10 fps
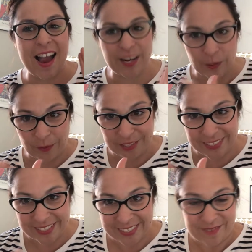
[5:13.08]
an
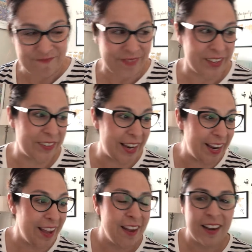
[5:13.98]
emergency,
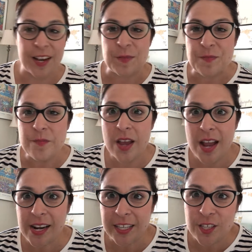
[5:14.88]
okay? I had
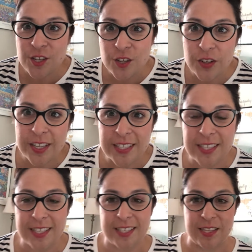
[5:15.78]
many students
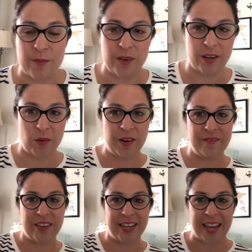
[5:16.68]
this summer go
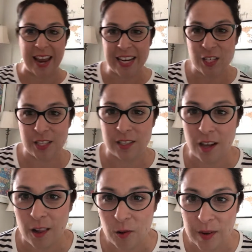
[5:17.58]
on vacations
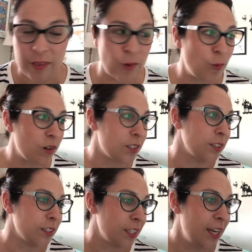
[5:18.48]
all around the
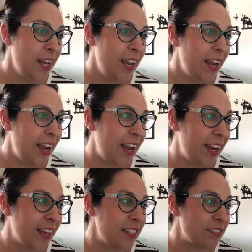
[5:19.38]
world,
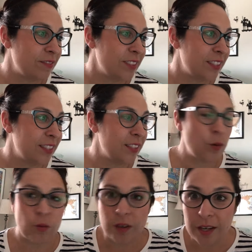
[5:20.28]
and
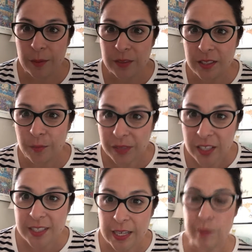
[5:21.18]
we're not able to
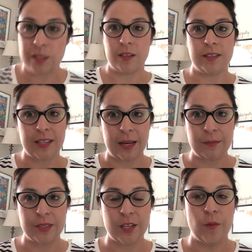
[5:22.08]
complete assignments on
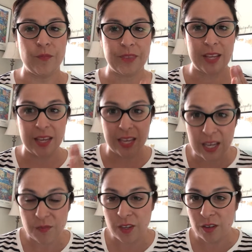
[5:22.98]
time. So
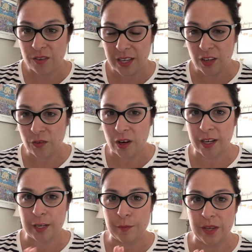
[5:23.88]
if you know that you are
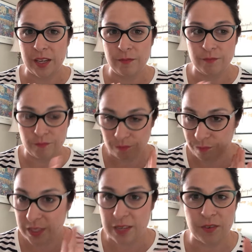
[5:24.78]
going to be,
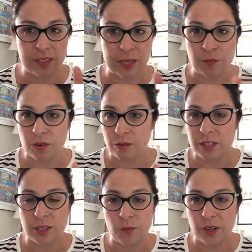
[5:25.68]
say for example,
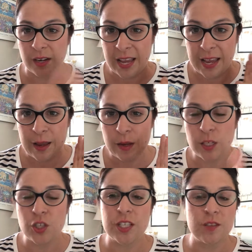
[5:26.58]
going somewhere,
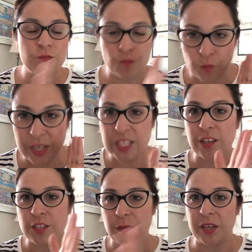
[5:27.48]
just reach
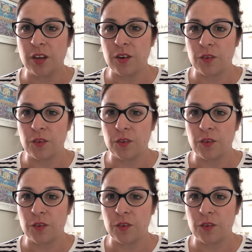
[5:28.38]
out to me